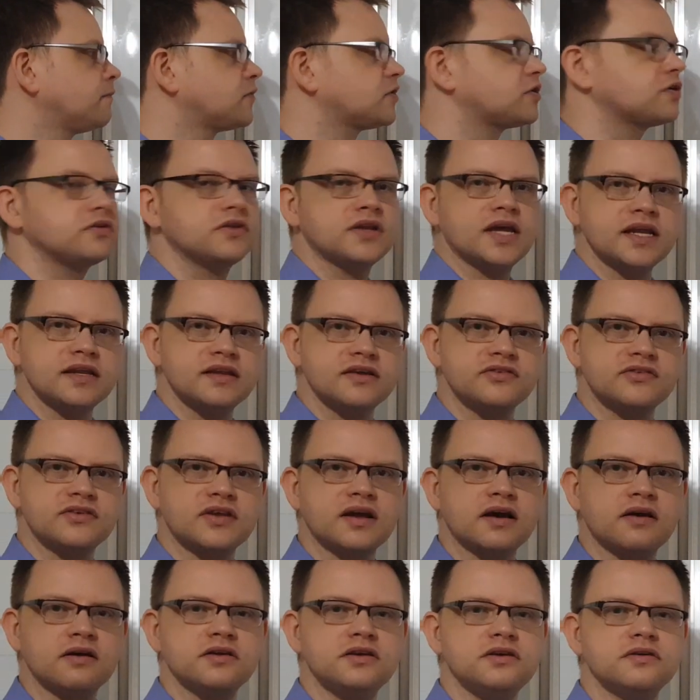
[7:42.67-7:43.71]
So that is
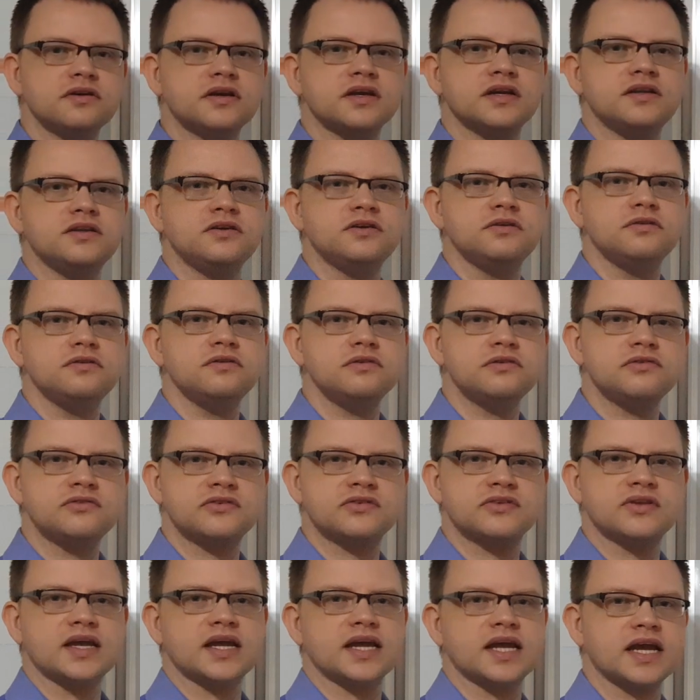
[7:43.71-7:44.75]
how you can use
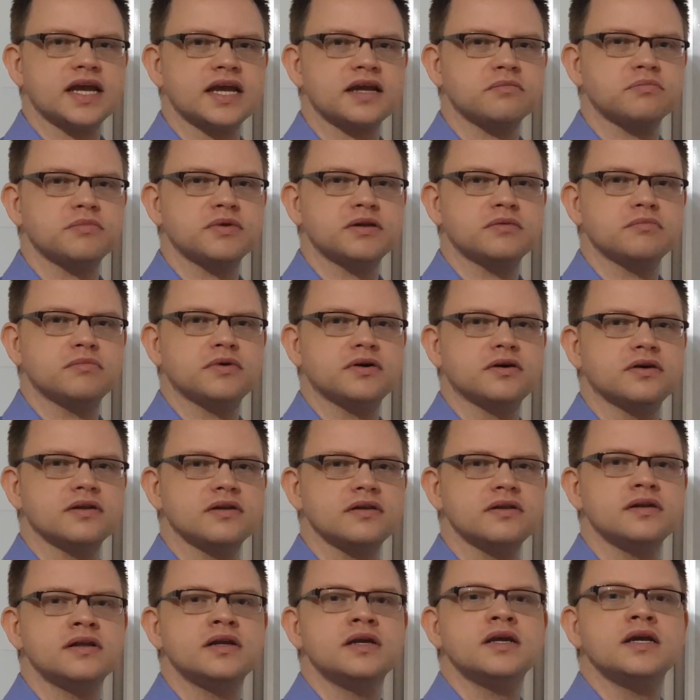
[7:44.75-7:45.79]
the Hackman
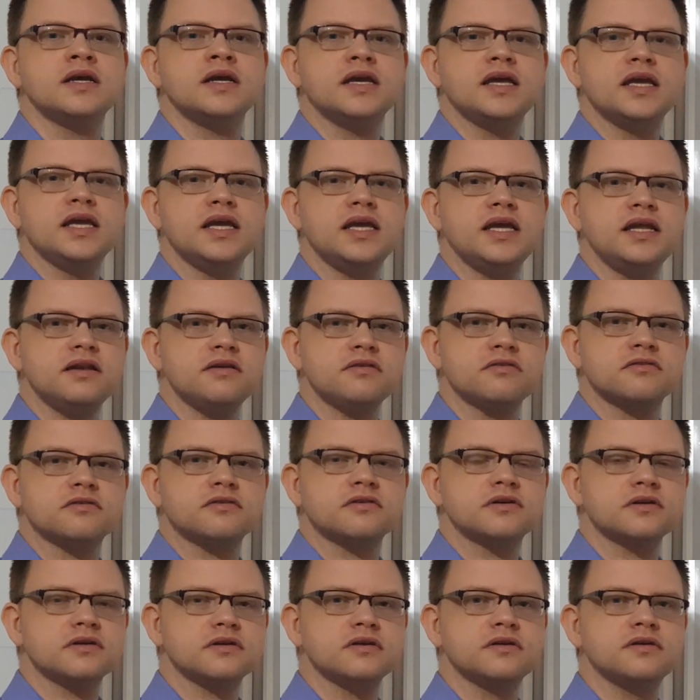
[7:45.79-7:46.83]
model in
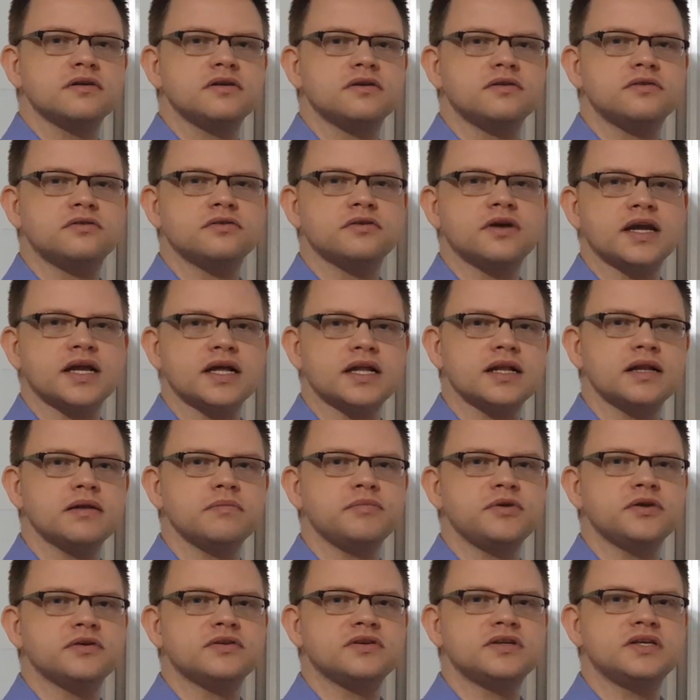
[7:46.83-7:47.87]
order to
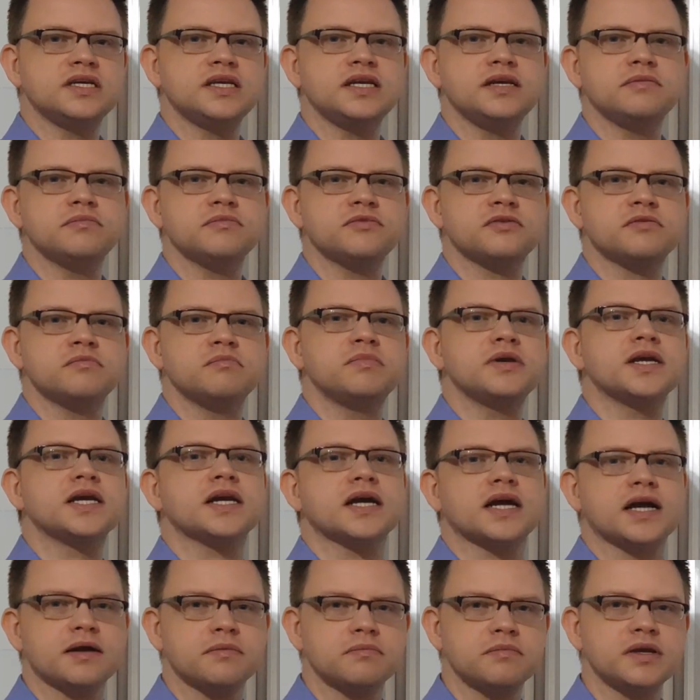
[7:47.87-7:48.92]
help your teams
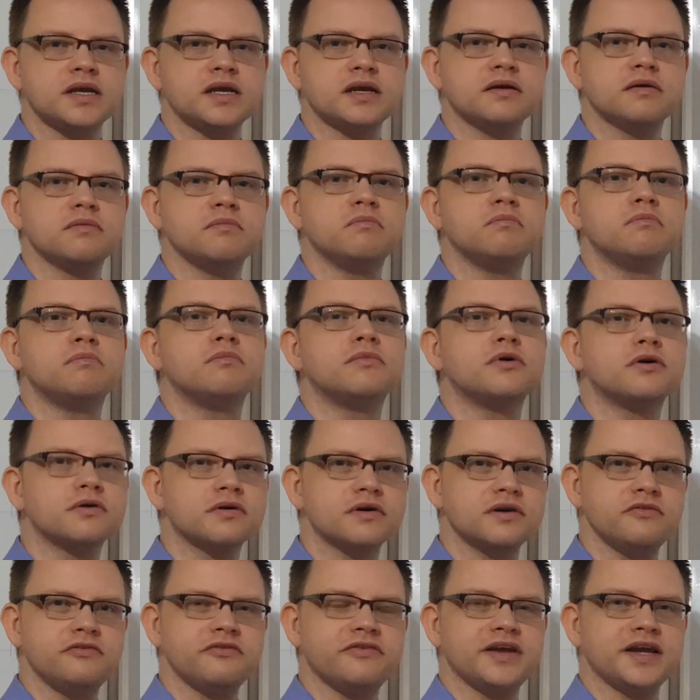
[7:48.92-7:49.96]
becoming
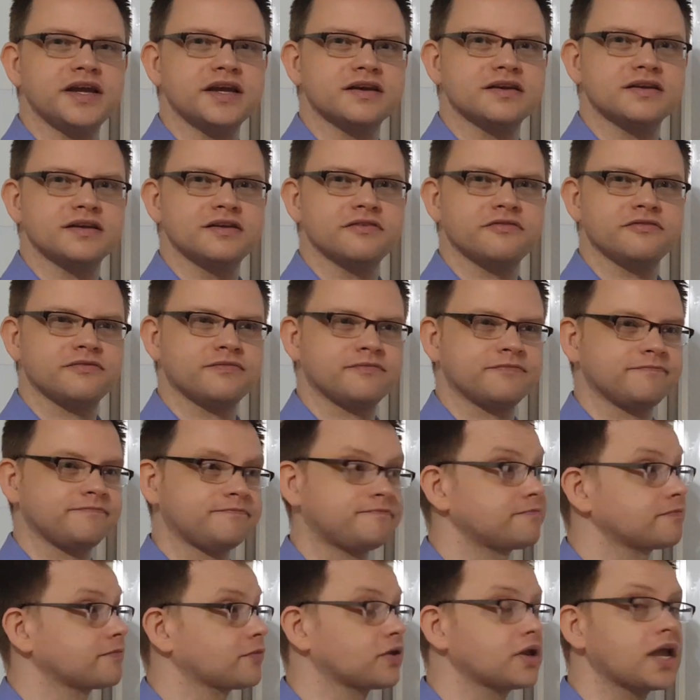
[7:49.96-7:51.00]
more effective.
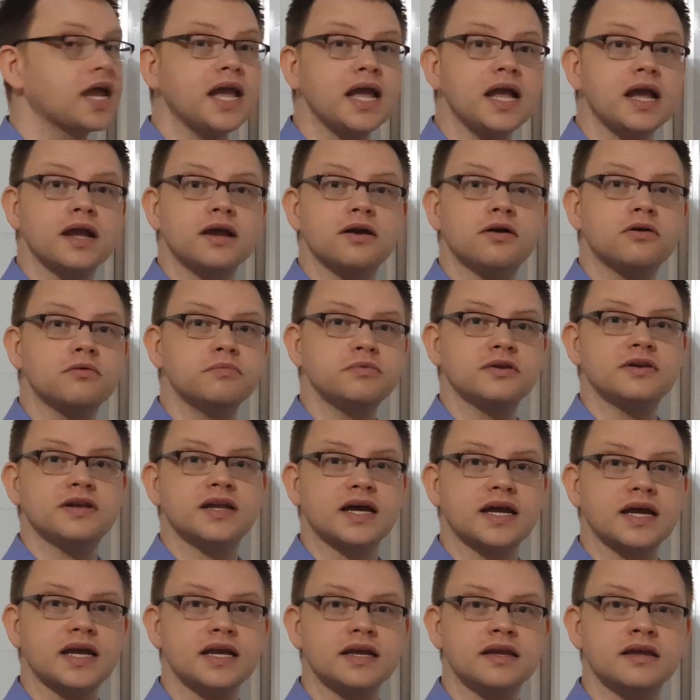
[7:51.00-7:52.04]
Okay, I hope you
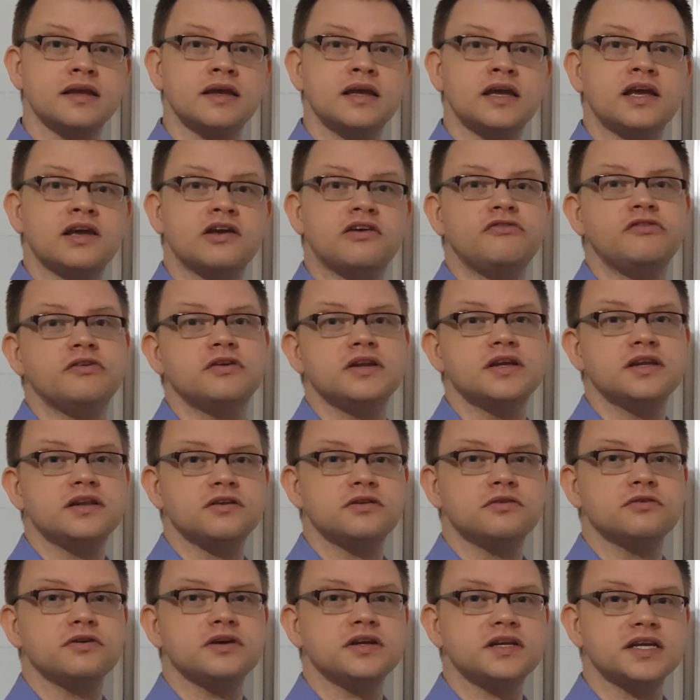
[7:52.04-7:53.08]
like. If you didn't
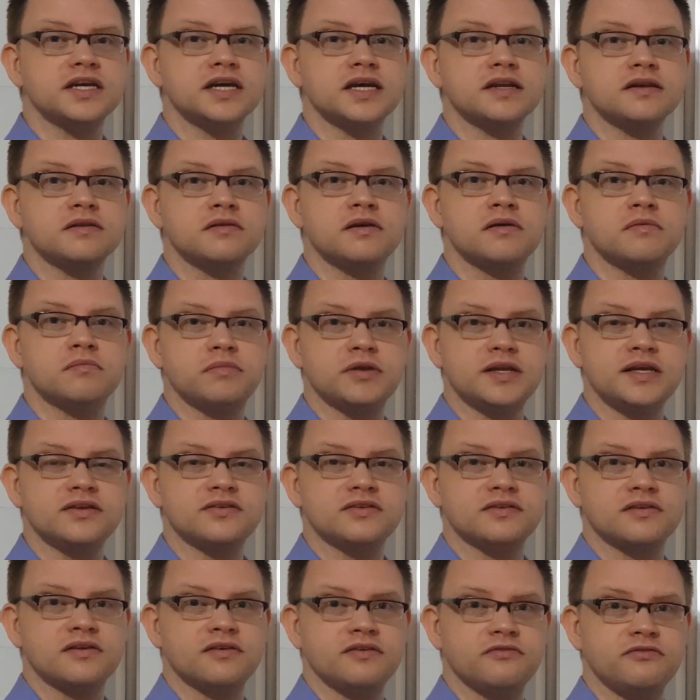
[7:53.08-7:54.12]
do it yet,
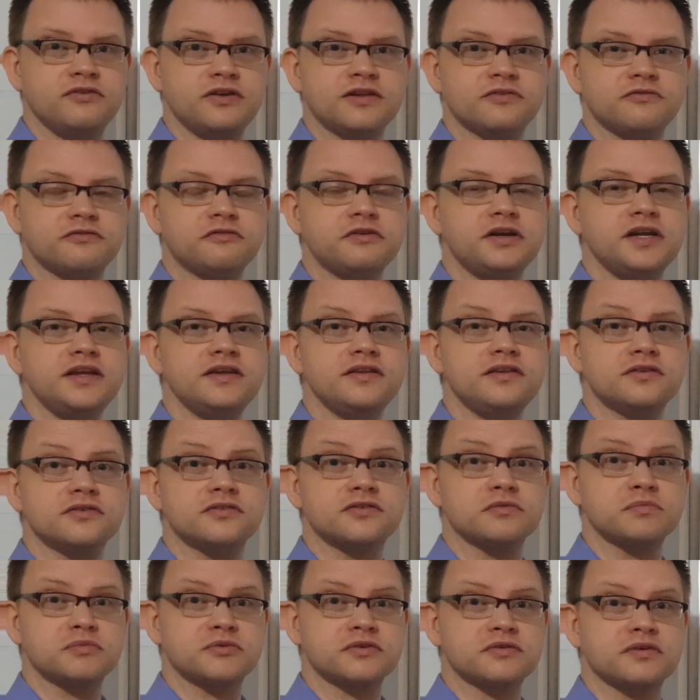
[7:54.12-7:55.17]
please feel free to
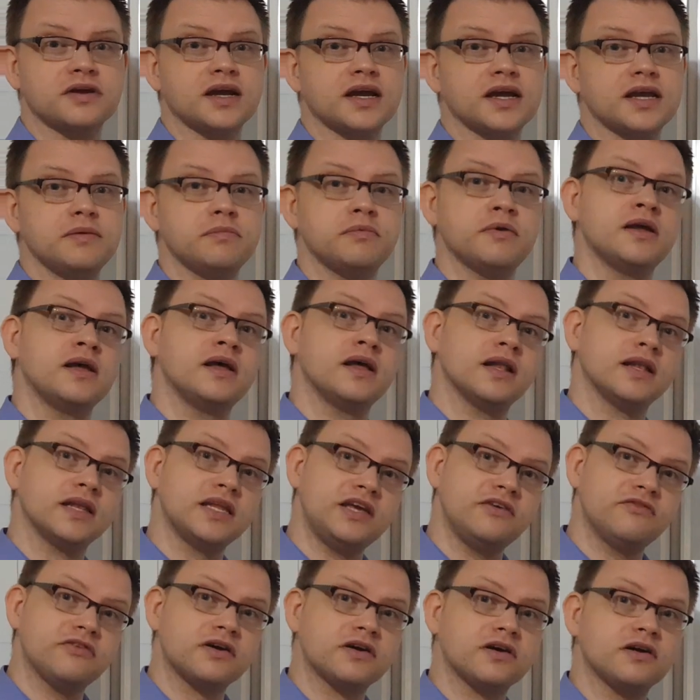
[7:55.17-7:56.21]
subscribe,
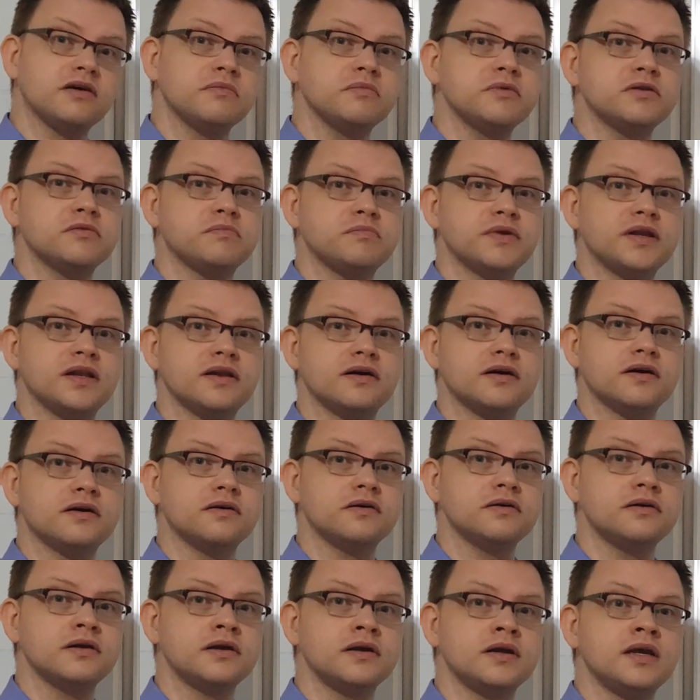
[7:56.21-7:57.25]
leave a comment
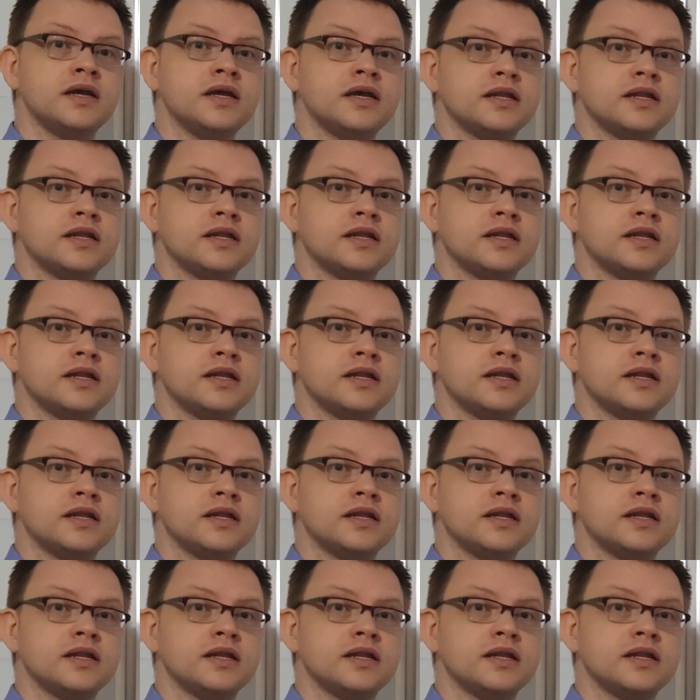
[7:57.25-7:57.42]
below.